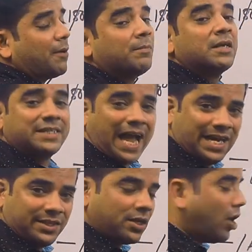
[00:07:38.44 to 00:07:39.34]
of
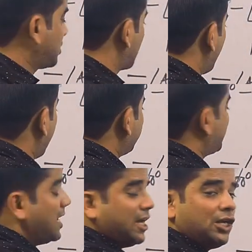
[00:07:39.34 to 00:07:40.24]
signs. Otherwise,
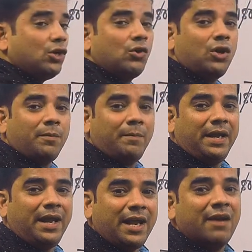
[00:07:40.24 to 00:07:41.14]
you will
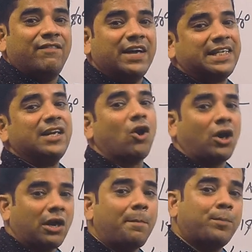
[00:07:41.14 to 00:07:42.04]
be facing
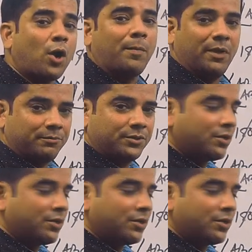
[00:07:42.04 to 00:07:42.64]
lot of problems.